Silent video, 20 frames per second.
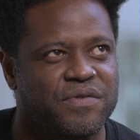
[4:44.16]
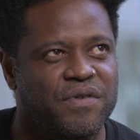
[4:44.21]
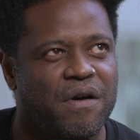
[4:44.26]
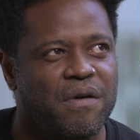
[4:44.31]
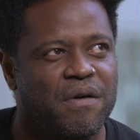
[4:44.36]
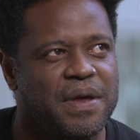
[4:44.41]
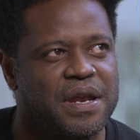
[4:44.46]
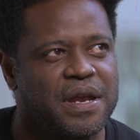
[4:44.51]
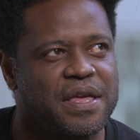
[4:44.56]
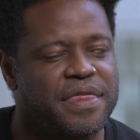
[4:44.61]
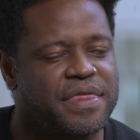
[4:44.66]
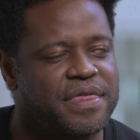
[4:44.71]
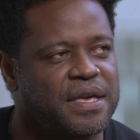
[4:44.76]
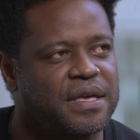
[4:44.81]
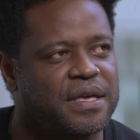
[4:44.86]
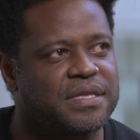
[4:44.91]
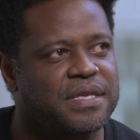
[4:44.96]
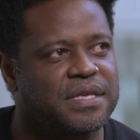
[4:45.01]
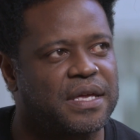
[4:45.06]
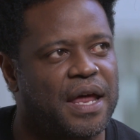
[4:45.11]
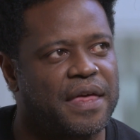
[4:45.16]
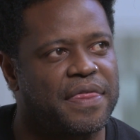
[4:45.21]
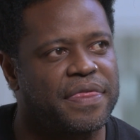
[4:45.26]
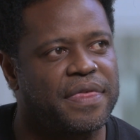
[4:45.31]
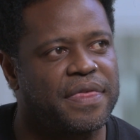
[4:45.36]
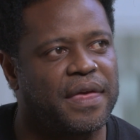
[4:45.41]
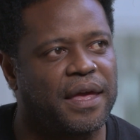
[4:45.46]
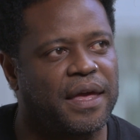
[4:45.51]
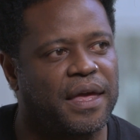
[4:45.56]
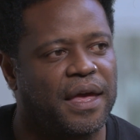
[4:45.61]
There aren't many things that I
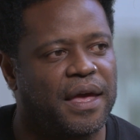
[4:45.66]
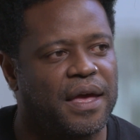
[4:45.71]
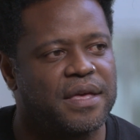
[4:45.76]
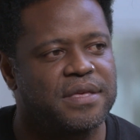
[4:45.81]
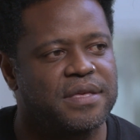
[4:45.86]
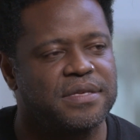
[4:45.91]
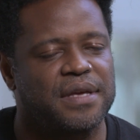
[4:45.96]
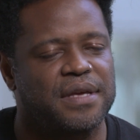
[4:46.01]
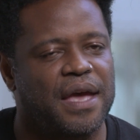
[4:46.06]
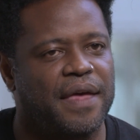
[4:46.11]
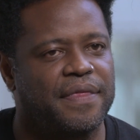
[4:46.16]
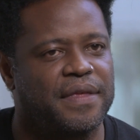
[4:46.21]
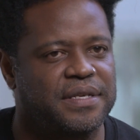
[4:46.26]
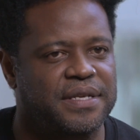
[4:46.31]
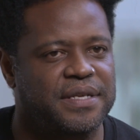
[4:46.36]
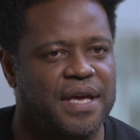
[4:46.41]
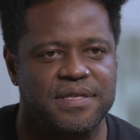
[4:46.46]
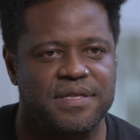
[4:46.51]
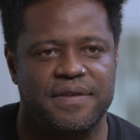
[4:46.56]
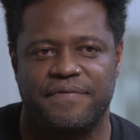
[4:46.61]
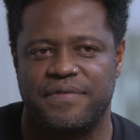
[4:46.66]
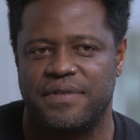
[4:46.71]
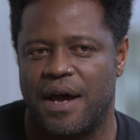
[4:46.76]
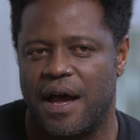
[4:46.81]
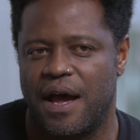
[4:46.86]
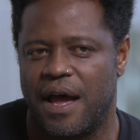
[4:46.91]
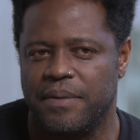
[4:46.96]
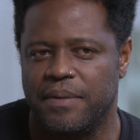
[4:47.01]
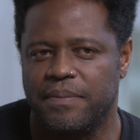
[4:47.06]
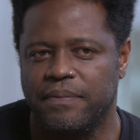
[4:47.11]
think stand the test of
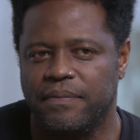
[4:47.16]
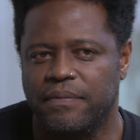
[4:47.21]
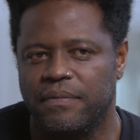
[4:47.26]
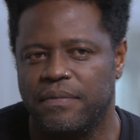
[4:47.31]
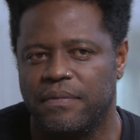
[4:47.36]
time.